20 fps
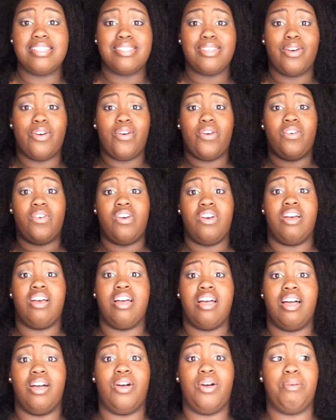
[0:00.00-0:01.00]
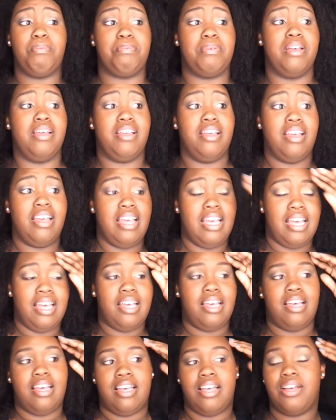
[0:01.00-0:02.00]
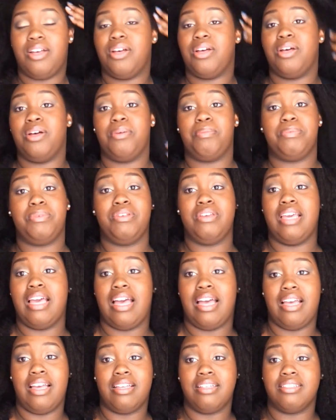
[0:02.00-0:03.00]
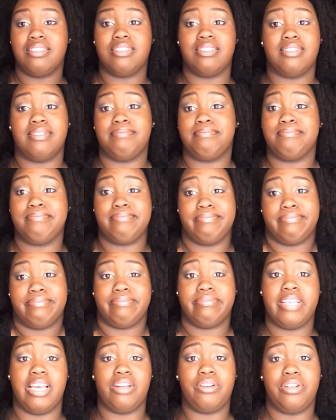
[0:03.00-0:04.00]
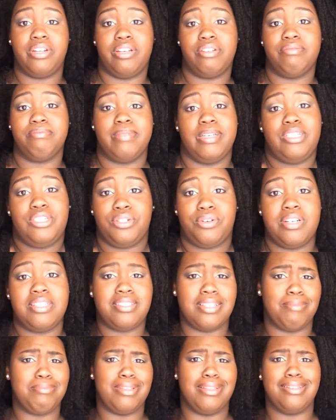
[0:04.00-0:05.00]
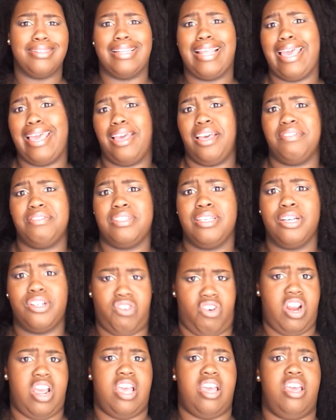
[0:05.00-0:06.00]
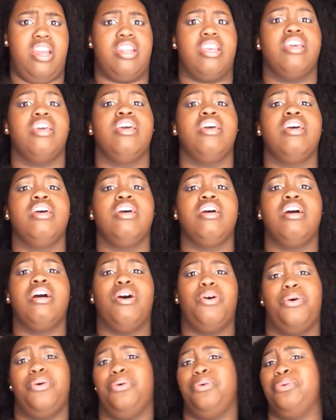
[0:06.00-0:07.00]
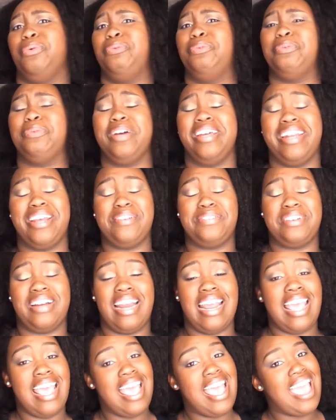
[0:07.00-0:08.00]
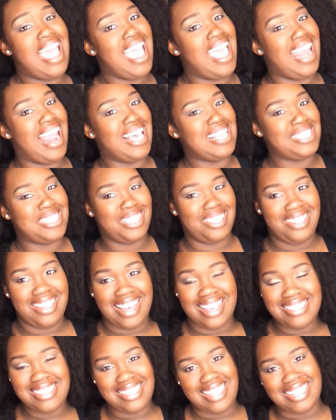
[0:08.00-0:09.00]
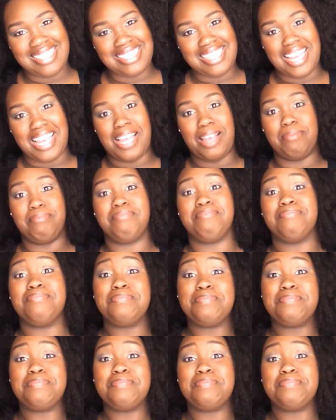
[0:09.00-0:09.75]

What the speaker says: So I hope you guys, I don't know, enjoy something, laughed, cried, whatever. And I'll see you guys next time.